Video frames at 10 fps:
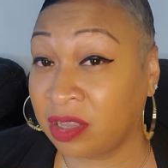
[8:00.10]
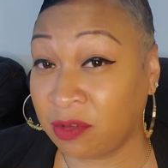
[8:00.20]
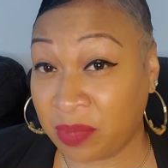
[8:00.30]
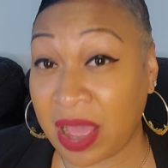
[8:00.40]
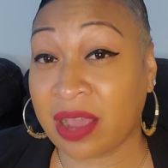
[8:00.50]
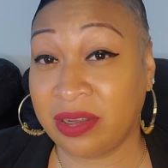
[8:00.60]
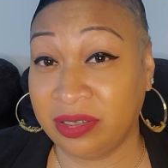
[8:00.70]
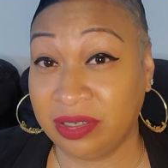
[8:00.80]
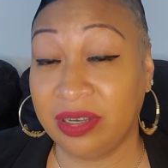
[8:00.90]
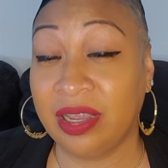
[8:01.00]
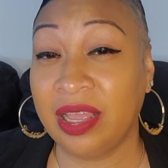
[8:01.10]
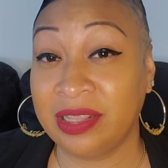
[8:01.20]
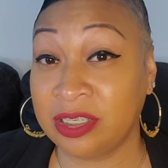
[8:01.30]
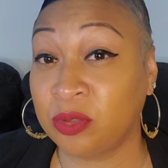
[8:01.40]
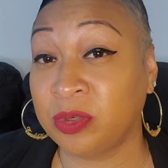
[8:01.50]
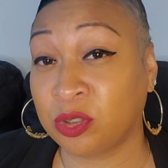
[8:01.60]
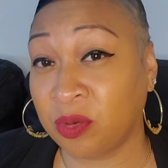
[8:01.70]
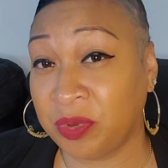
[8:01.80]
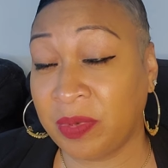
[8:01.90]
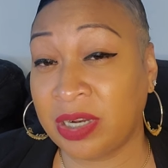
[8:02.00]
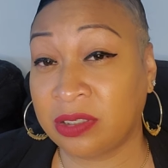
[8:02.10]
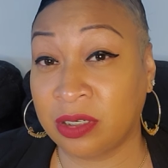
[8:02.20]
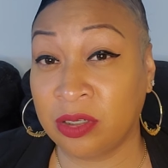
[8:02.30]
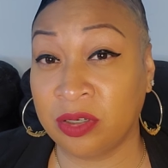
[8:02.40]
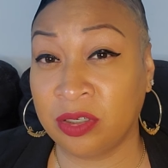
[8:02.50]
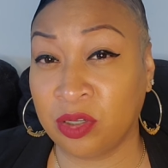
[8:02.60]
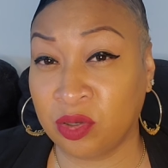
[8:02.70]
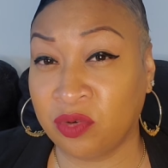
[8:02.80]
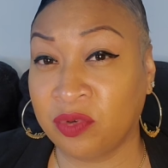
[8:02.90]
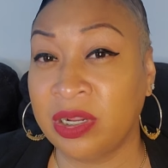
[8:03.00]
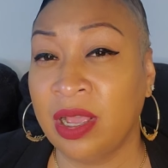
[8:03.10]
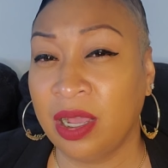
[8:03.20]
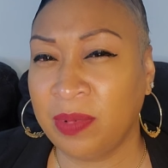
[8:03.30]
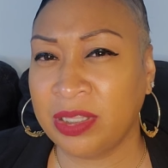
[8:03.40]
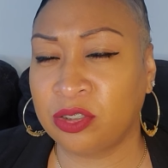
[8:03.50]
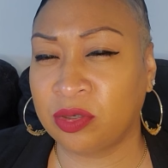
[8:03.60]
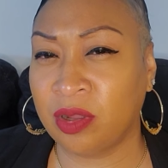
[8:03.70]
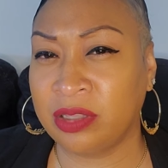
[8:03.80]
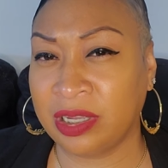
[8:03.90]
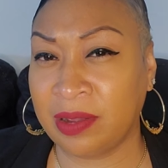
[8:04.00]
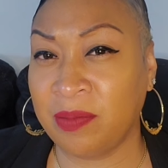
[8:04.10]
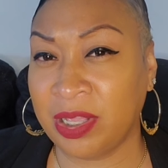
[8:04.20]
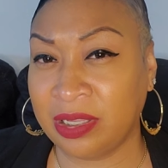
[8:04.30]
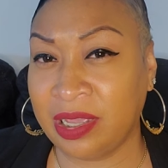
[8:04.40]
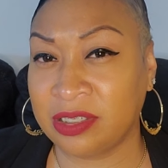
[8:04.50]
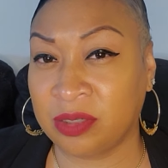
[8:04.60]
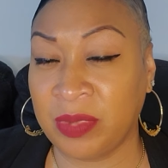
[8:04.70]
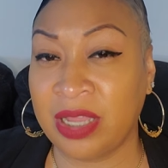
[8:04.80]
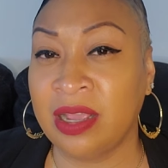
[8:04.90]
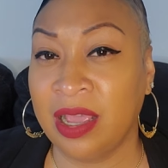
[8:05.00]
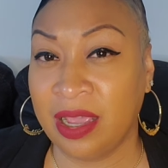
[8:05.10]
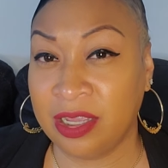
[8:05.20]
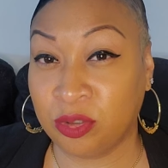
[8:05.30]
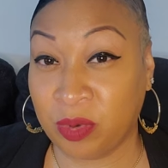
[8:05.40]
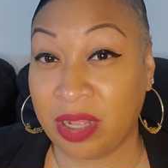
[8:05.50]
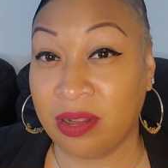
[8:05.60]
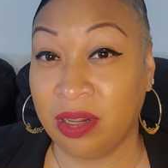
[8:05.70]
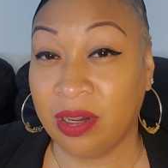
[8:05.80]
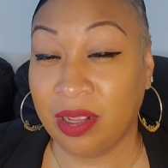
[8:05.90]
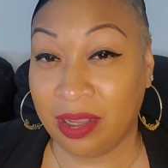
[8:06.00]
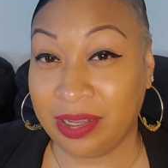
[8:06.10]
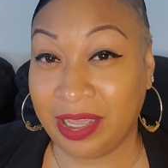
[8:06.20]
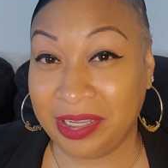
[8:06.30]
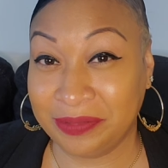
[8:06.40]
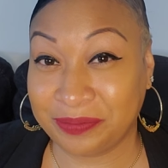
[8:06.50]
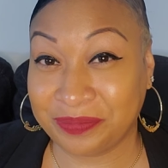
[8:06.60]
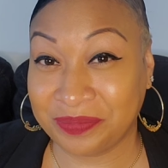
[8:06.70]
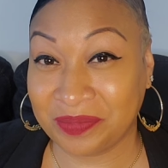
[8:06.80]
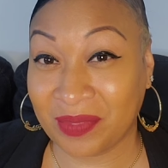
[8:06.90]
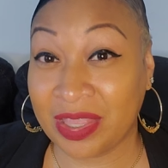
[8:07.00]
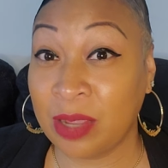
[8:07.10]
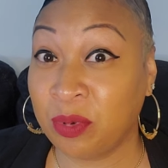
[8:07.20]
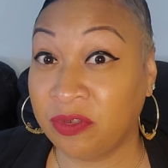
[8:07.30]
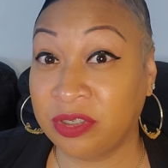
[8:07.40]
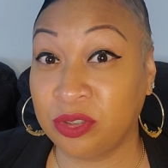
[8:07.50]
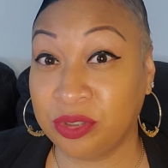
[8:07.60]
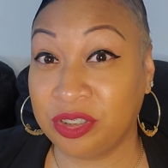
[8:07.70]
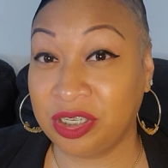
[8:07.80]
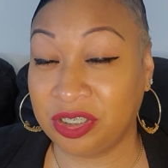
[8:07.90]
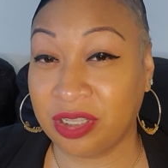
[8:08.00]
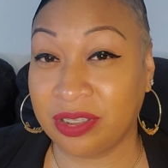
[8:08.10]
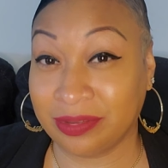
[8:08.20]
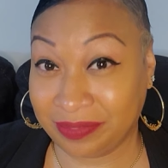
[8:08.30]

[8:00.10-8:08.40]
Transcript: give it back. And this is what Scorpio man is going to learn in the long run about the Cancer man as well. Okay? They both could do it to each other.